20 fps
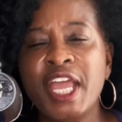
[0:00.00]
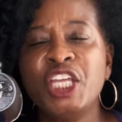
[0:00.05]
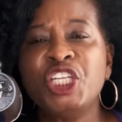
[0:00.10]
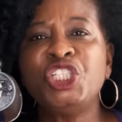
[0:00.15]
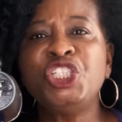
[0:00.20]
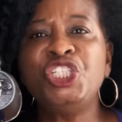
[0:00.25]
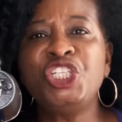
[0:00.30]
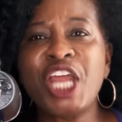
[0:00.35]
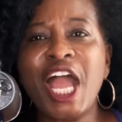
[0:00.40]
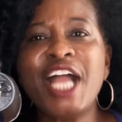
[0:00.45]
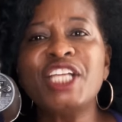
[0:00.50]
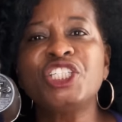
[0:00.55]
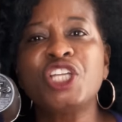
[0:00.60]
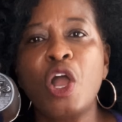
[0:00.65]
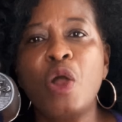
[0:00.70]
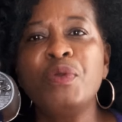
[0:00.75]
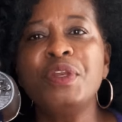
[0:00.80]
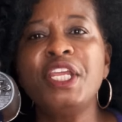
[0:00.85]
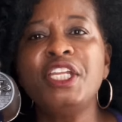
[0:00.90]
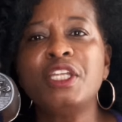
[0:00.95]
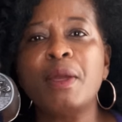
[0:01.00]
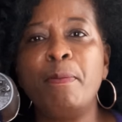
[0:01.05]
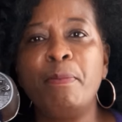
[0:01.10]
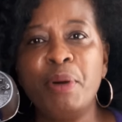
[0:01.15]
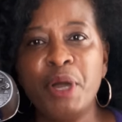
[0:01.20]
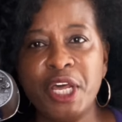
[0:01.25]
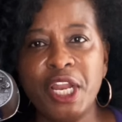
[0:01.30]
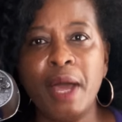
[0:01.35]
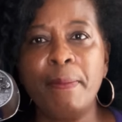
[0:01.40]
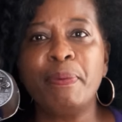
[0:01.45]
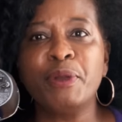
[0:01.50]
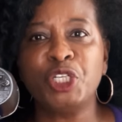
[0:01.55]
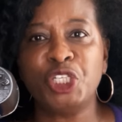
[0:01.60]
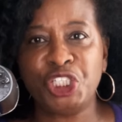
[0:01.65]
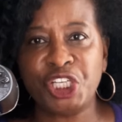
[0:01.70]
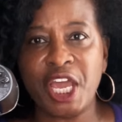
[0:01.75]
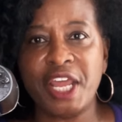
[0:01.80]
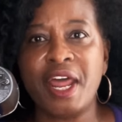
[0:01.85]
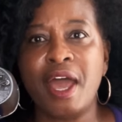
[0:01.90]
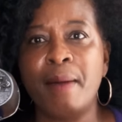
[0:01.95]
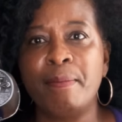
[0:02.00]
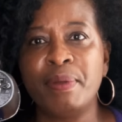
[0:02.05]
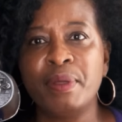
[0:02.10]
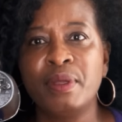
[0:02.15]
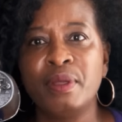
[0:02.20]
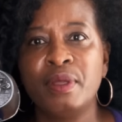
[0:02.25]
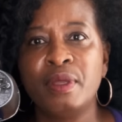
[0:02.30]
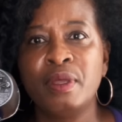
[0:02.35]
Josh gonna need to put up or shut up.